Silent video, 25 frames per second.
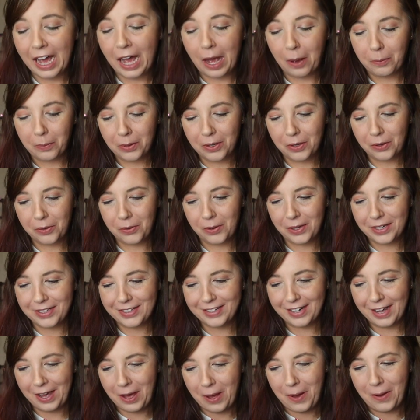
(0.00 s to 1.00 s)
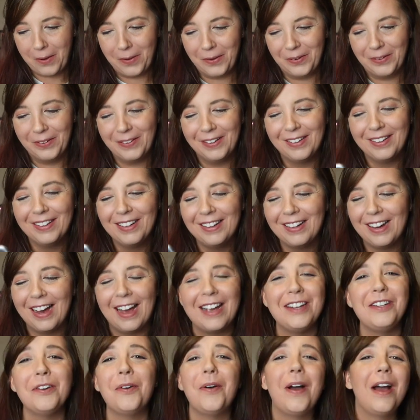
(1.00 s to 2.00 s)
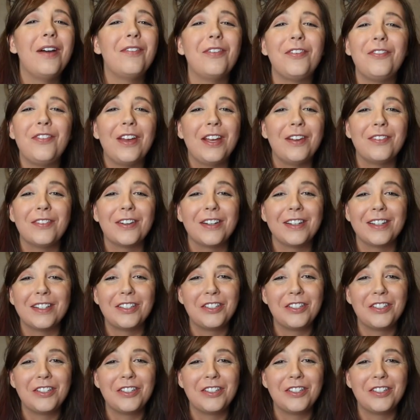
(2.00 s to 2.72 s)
I'm going to quit now. I don't have a favorite,